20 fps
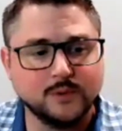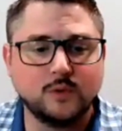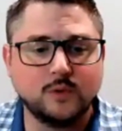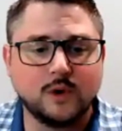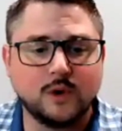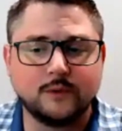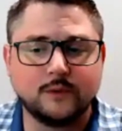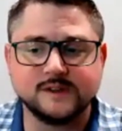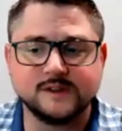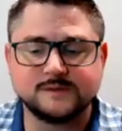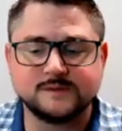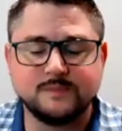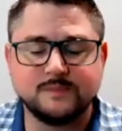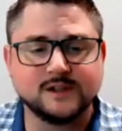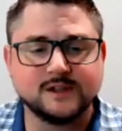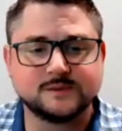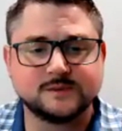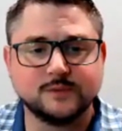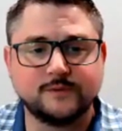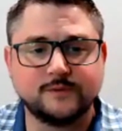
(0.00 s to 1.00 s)
who are
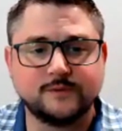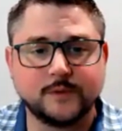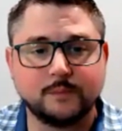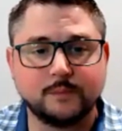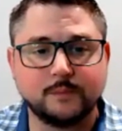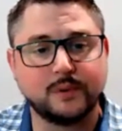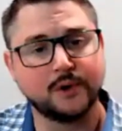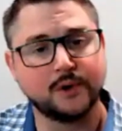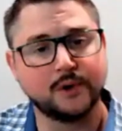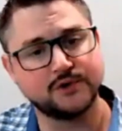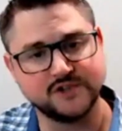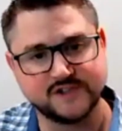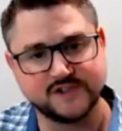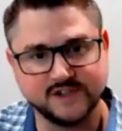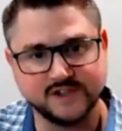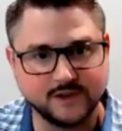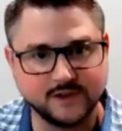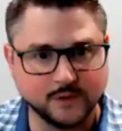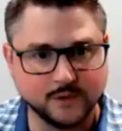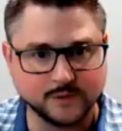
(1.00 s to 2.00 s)
responsible for
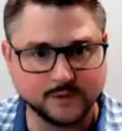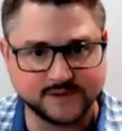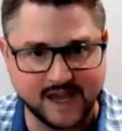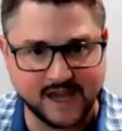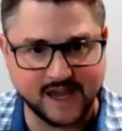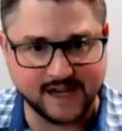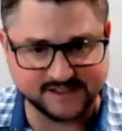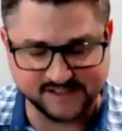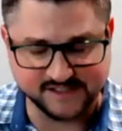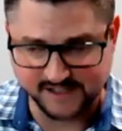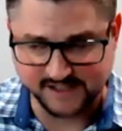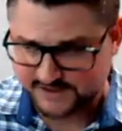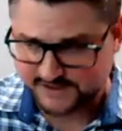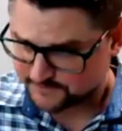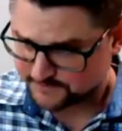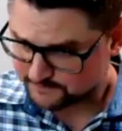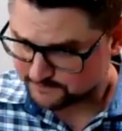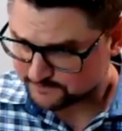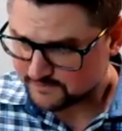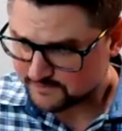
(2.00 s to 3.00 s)
purchasing those
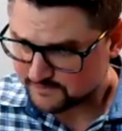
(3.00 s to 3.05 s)
assets